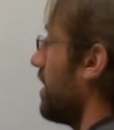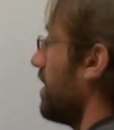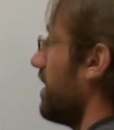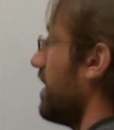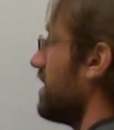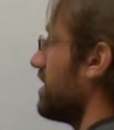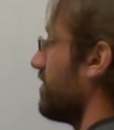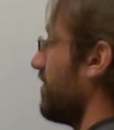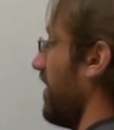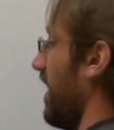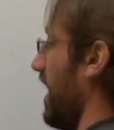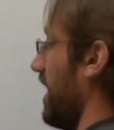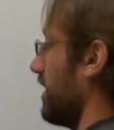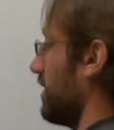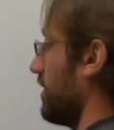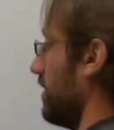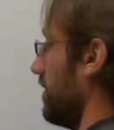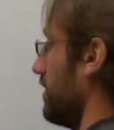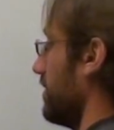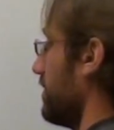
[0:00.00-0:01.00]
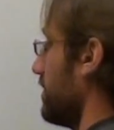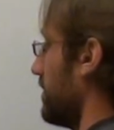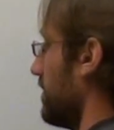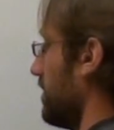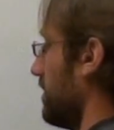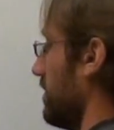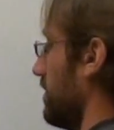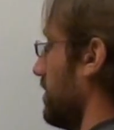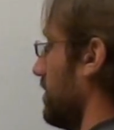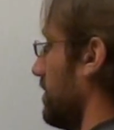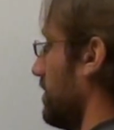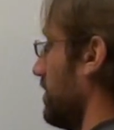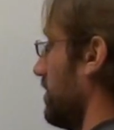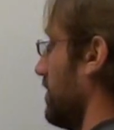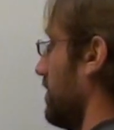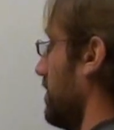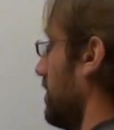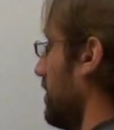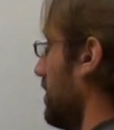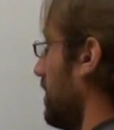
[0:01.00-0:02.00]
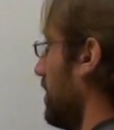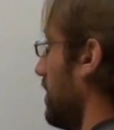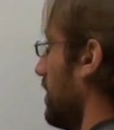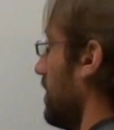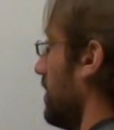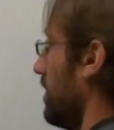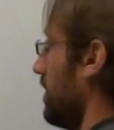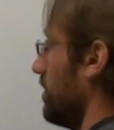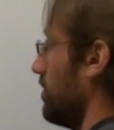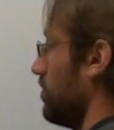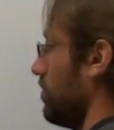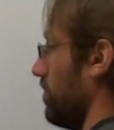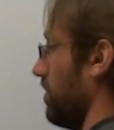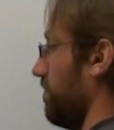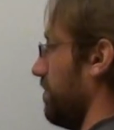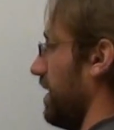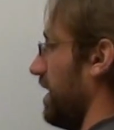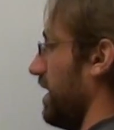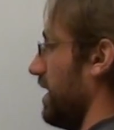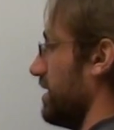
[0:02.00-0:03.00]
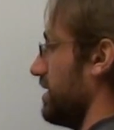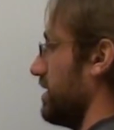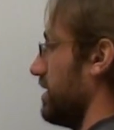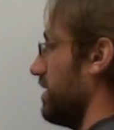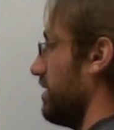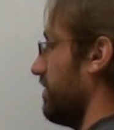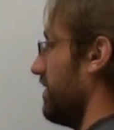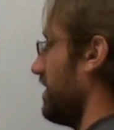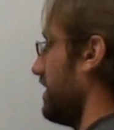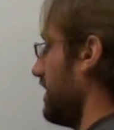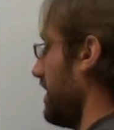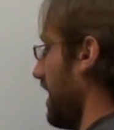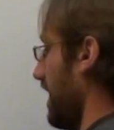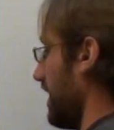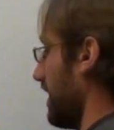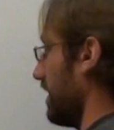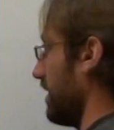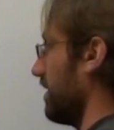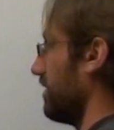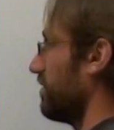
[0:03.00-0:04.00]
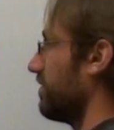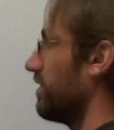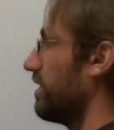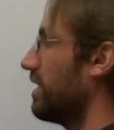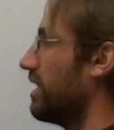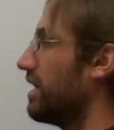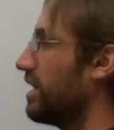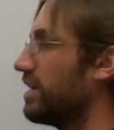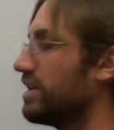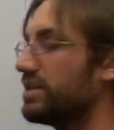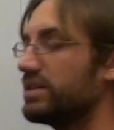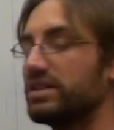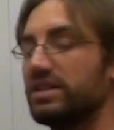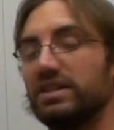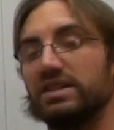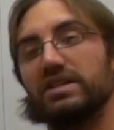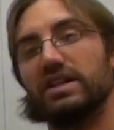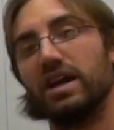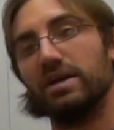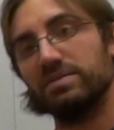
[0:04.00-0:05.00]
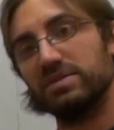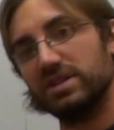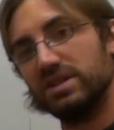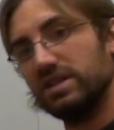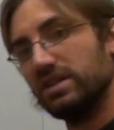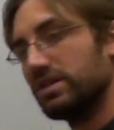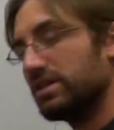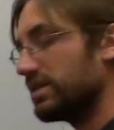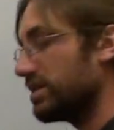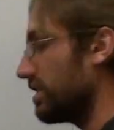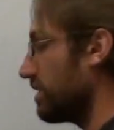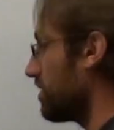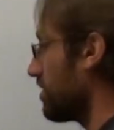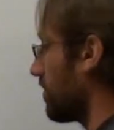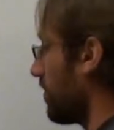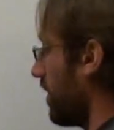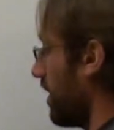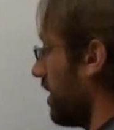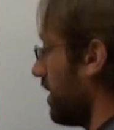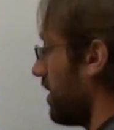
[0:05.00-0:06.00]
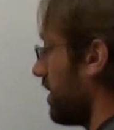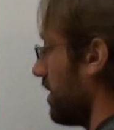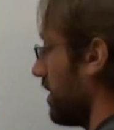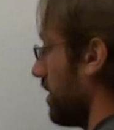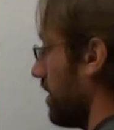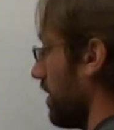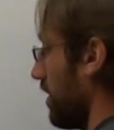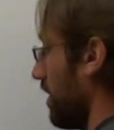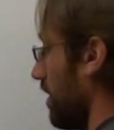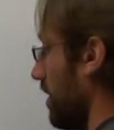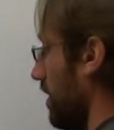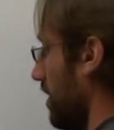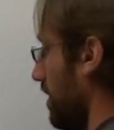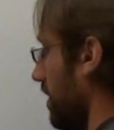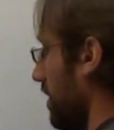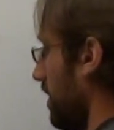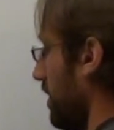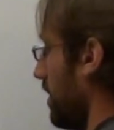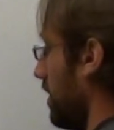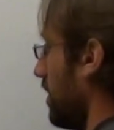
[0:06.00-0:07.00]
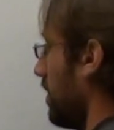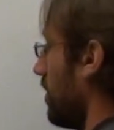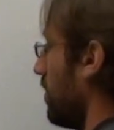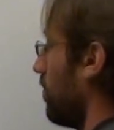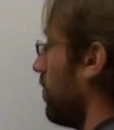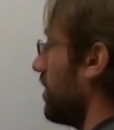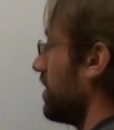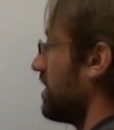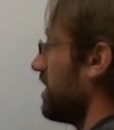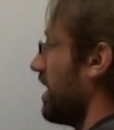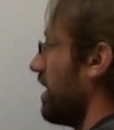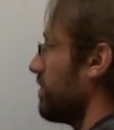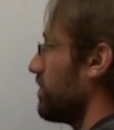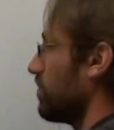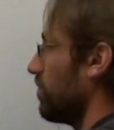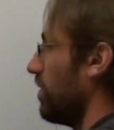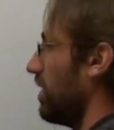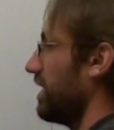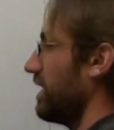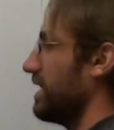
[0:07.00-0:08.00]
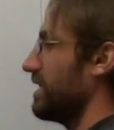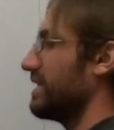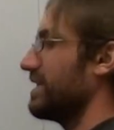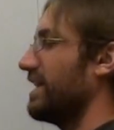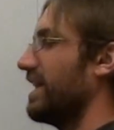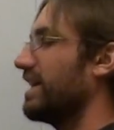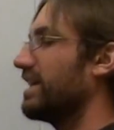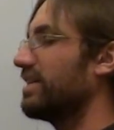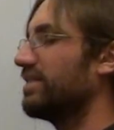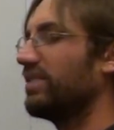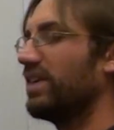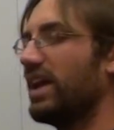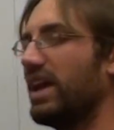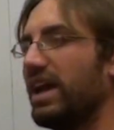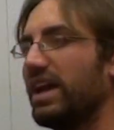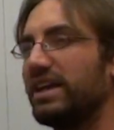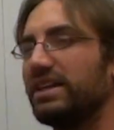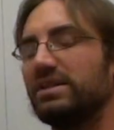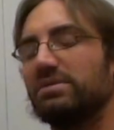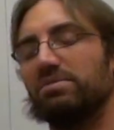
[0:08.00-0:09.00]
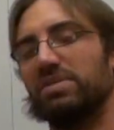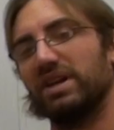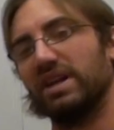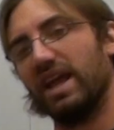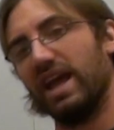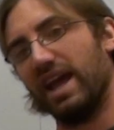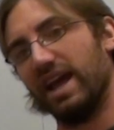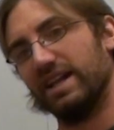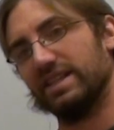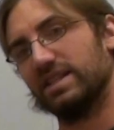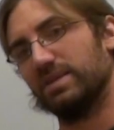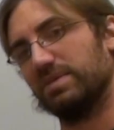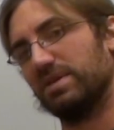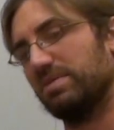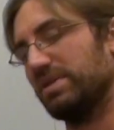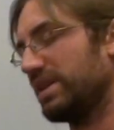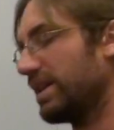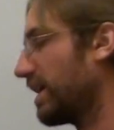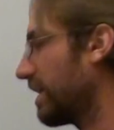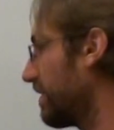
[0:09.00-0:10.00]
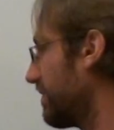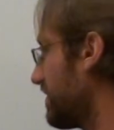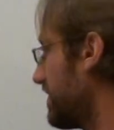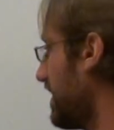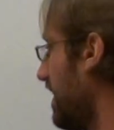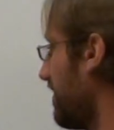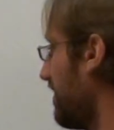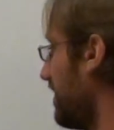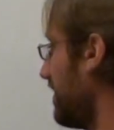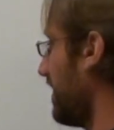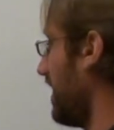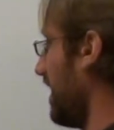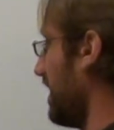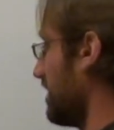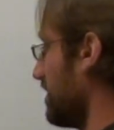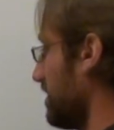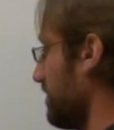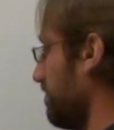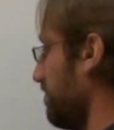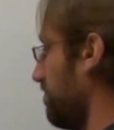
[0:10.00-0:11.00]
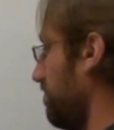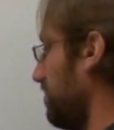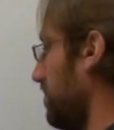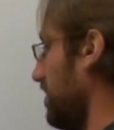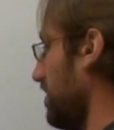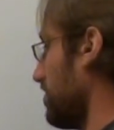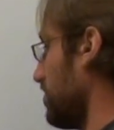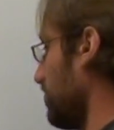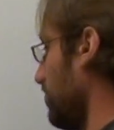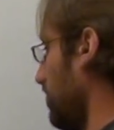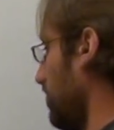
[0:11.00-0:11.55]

This factors to a positive and a negative. C times C is C squared. What times what is negative 8, but adds up to be negative 7? That's plus